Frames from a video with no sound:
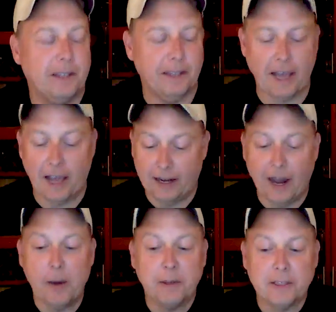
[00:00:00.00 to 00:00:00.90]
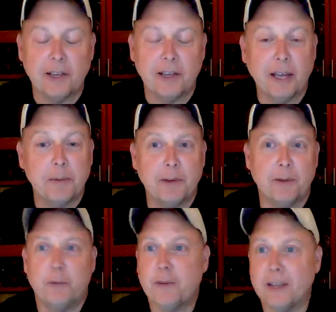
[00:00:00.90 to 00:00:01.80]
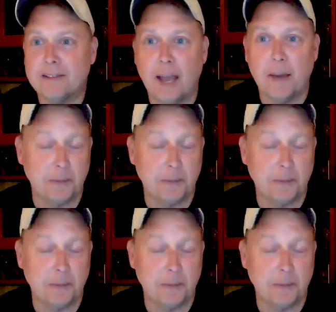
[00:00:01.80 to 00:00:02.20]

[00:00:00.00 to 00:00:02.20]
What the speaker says: yeah, now I'm gonna tell you. I mean, if we've got time,